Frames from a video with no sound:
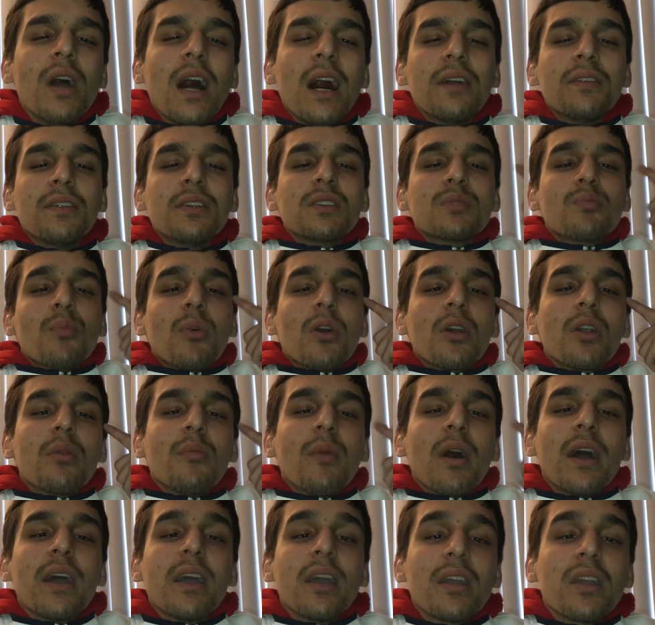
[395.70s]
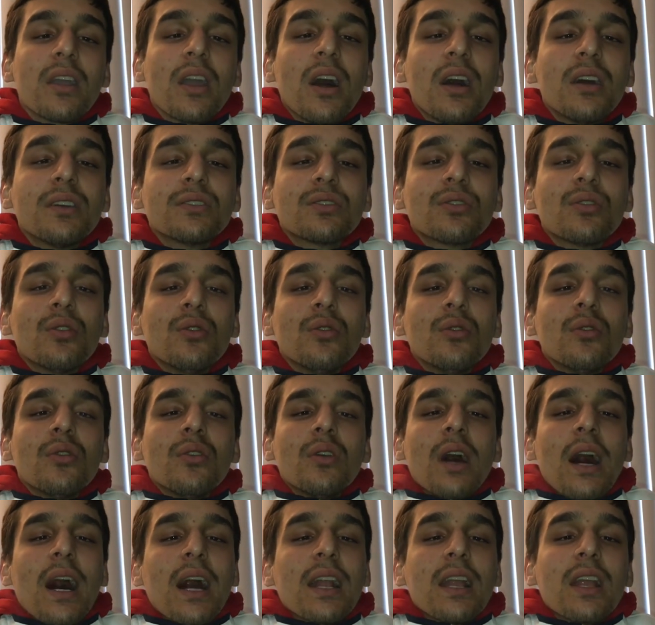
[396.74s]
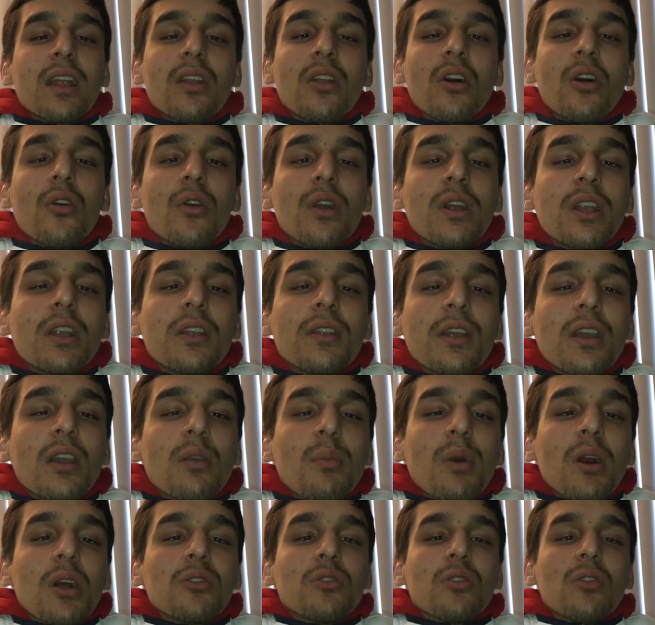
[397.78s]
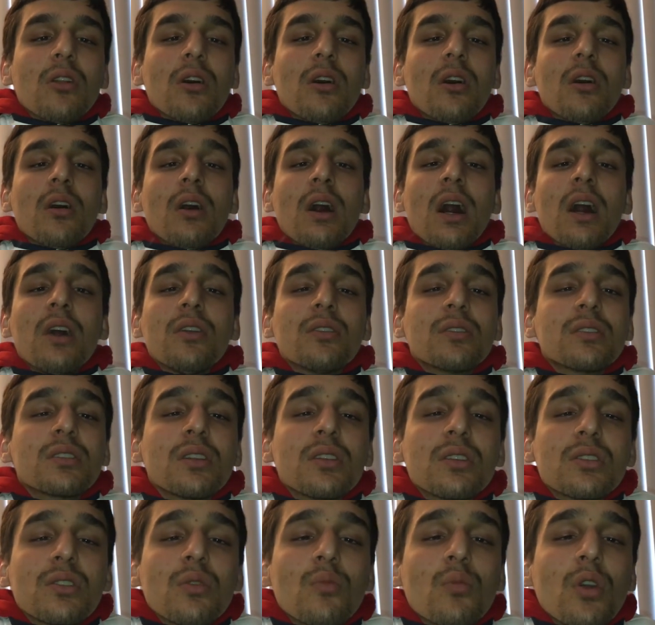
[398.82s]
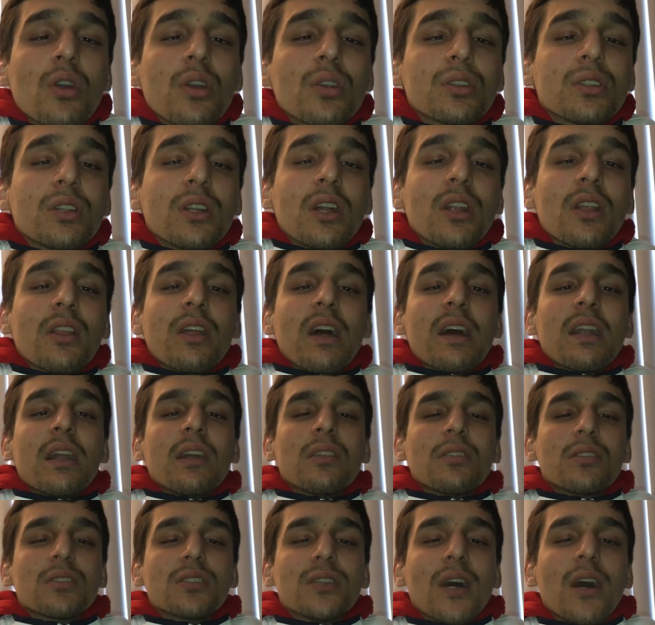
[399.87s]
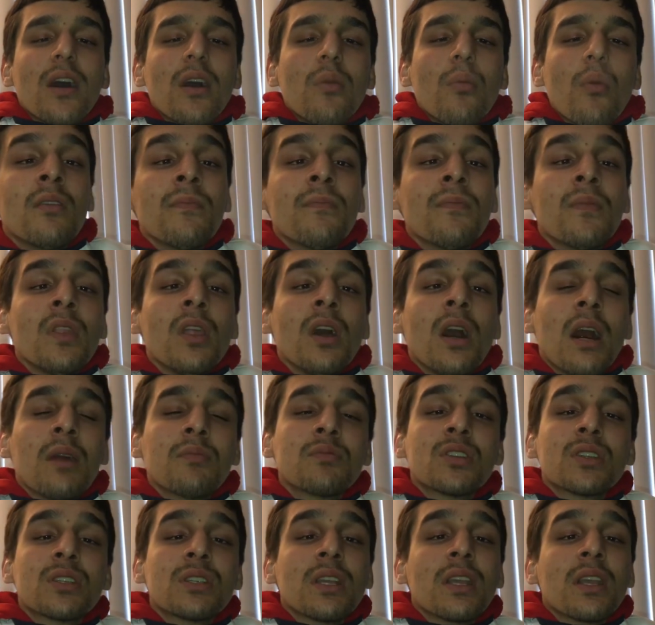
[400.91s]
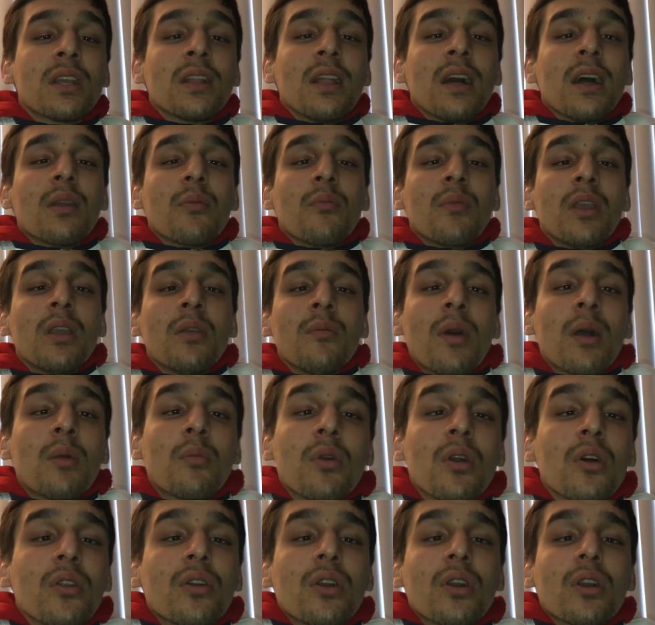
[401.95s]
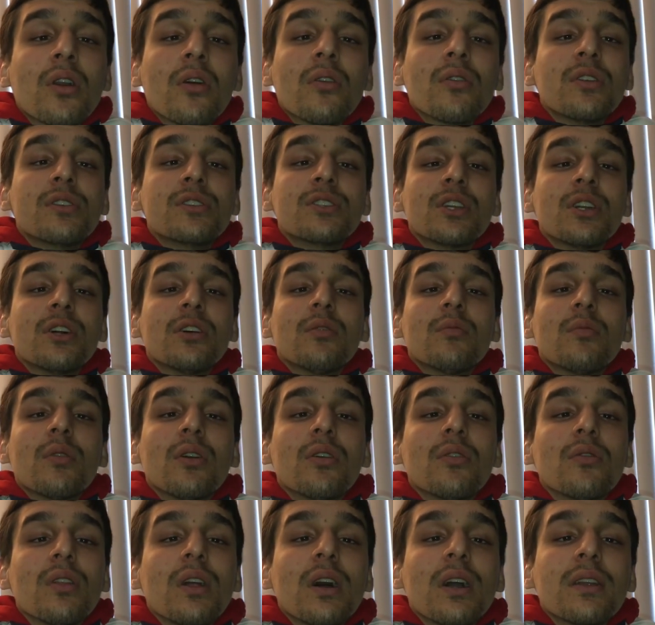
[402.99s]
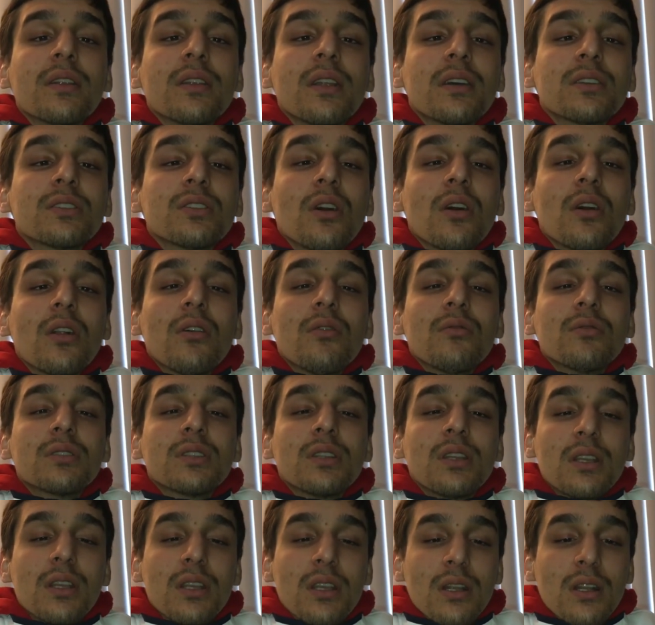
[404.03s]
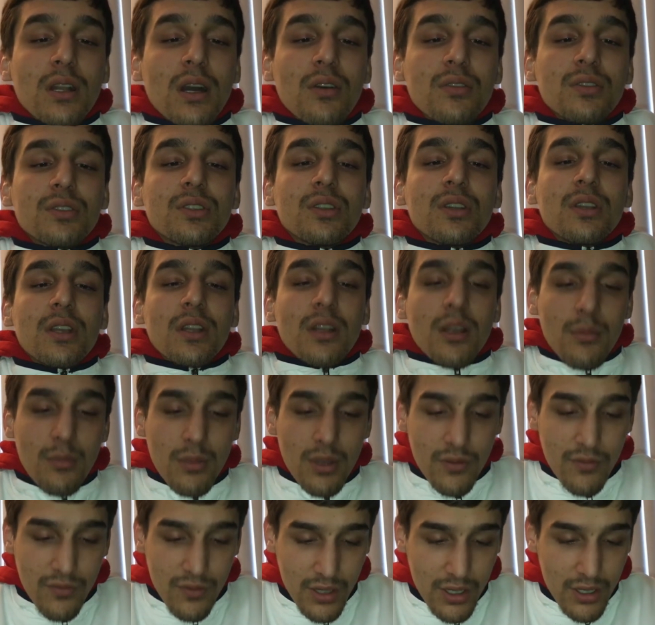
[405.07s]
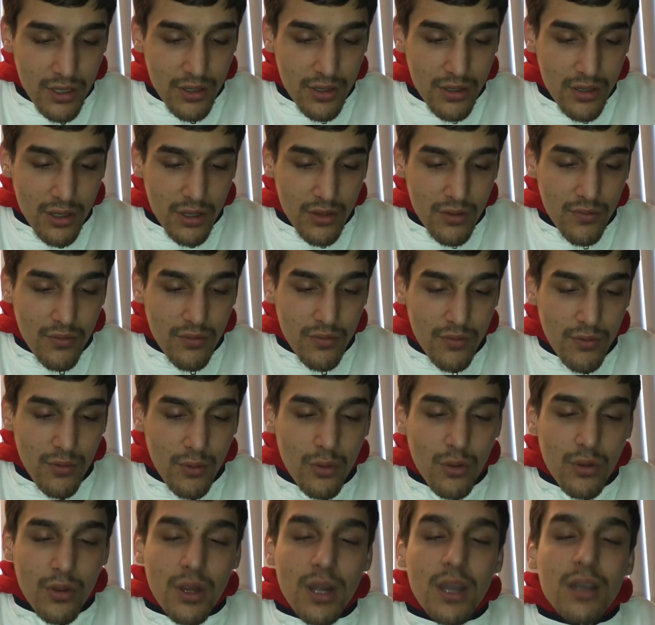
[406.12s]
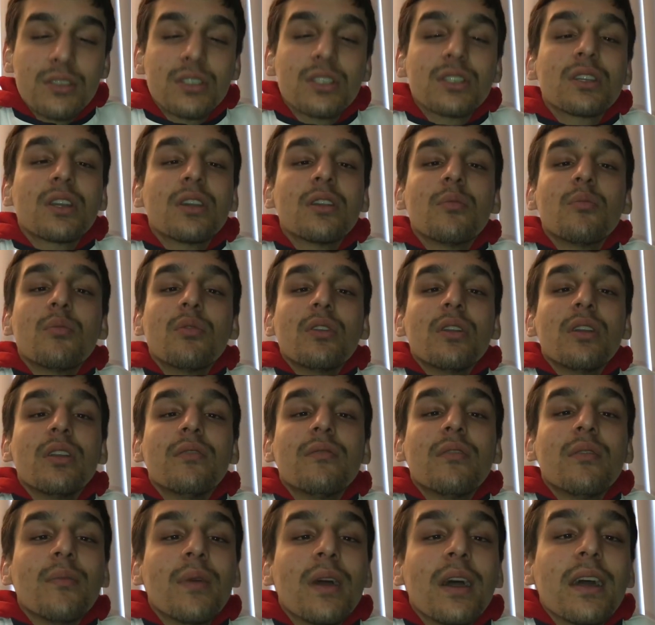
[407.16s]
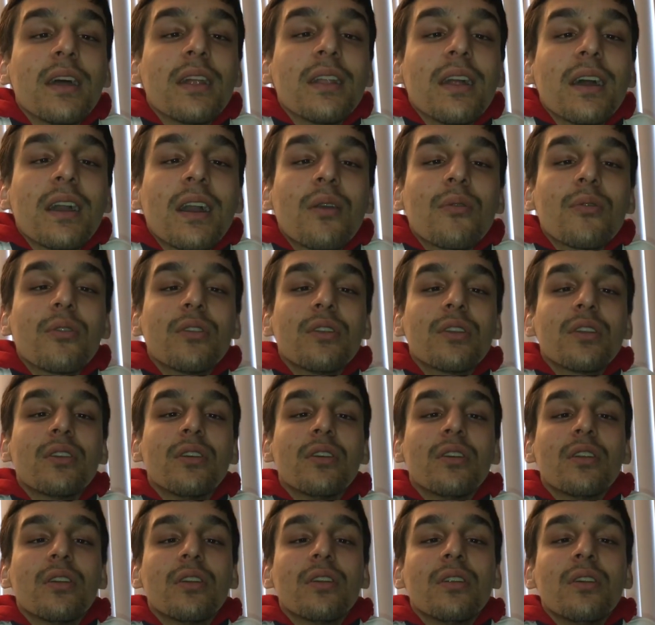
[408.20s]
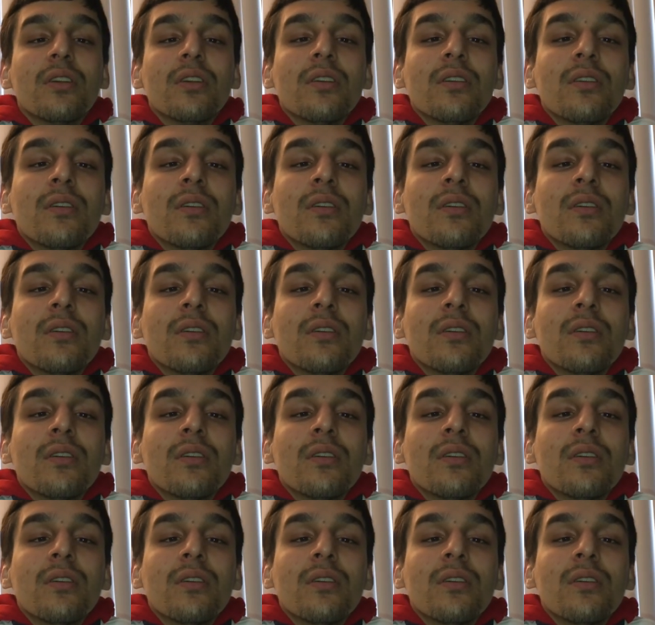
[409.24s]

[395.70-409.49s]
At this point in my head, guys, I didn't know anything about the law, how the system works, none of that at the time. I'm just thinking, like, me and my brother are going to jail, bro. Like, that's all I was thinking. I was looking at my feet in the floor. I just couldn't believe it, man. Like, I really couldn't.